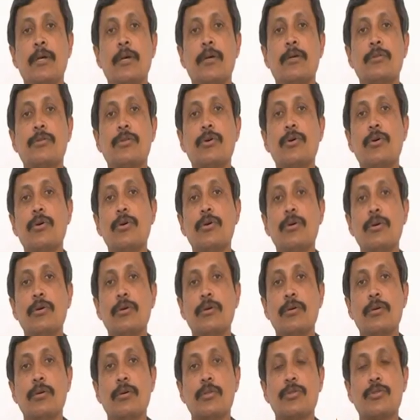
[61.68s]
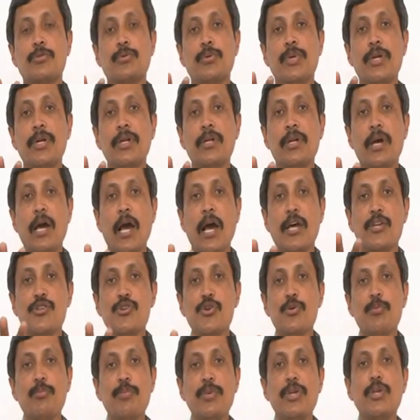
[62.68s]
So, student,
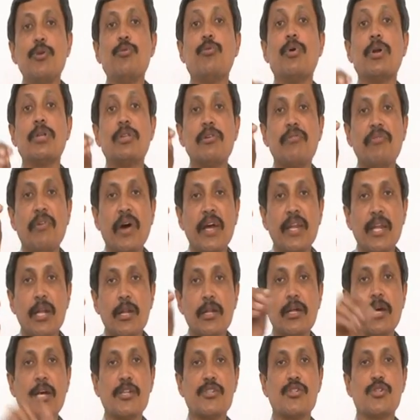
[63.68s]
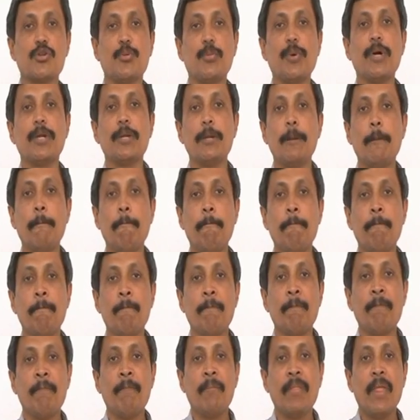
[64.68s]
assume you are the final customer
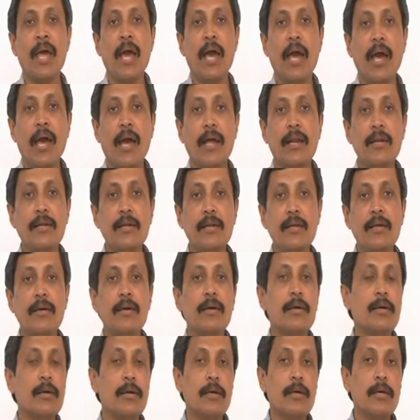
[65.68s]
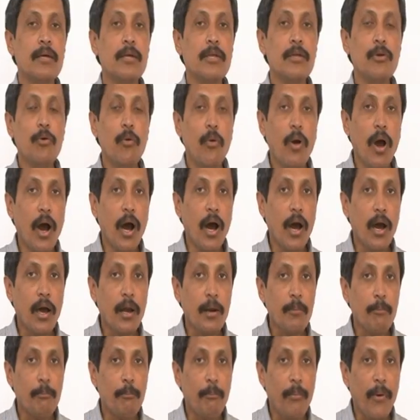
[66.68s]
and you
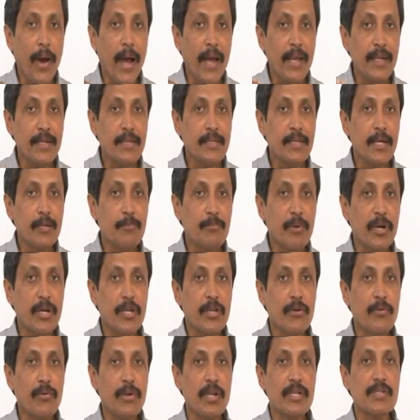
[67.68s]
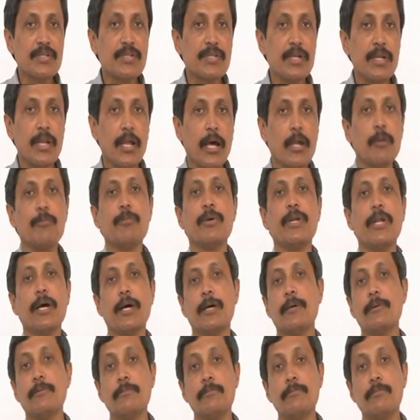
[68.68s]
are buying that particular steel almirah.
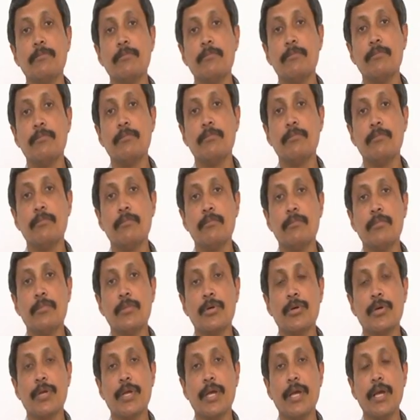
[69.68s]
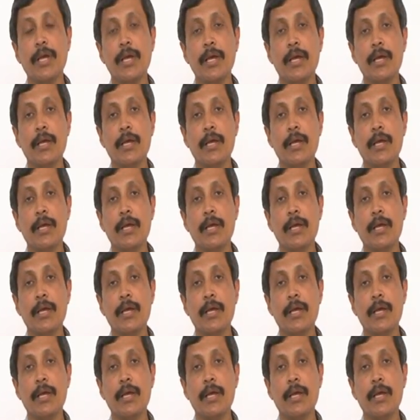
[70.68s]
Okay.